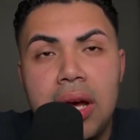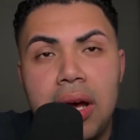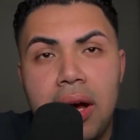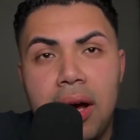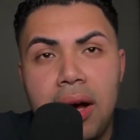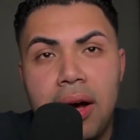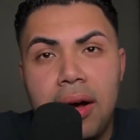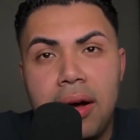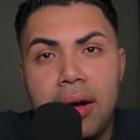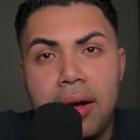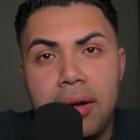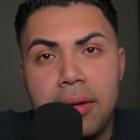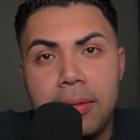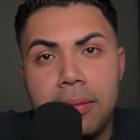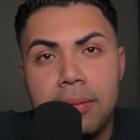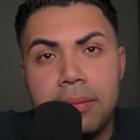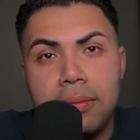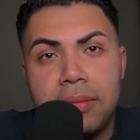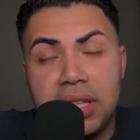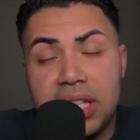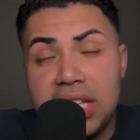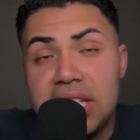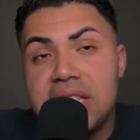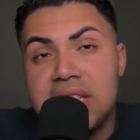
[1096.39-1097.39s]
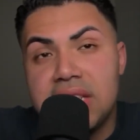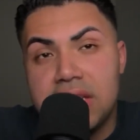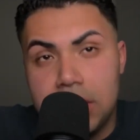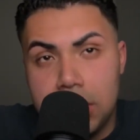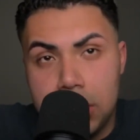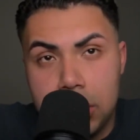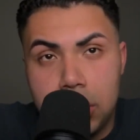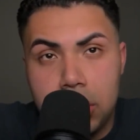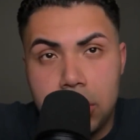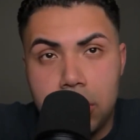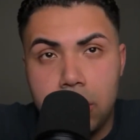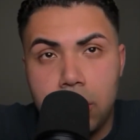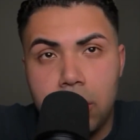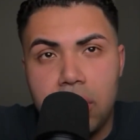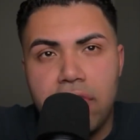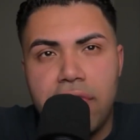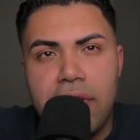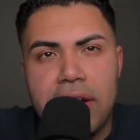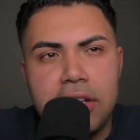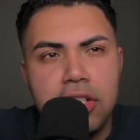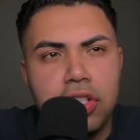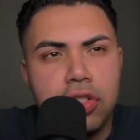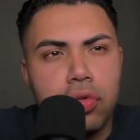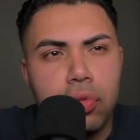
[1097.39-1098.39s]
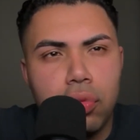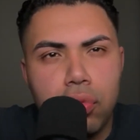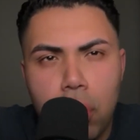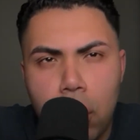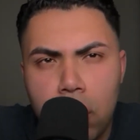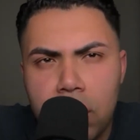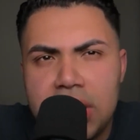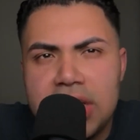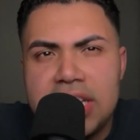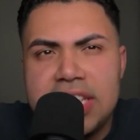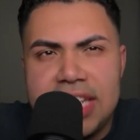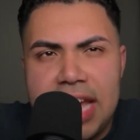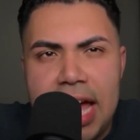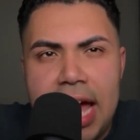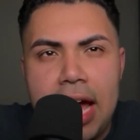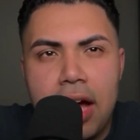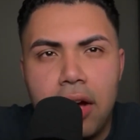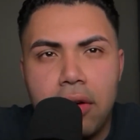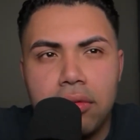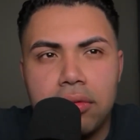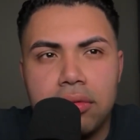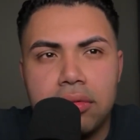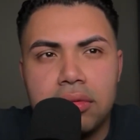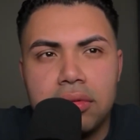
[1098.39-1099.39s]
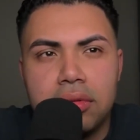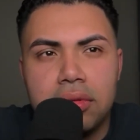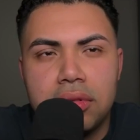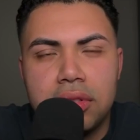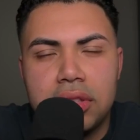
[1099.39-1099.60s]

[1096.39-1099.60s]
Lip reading: listening to if I just wrote it down,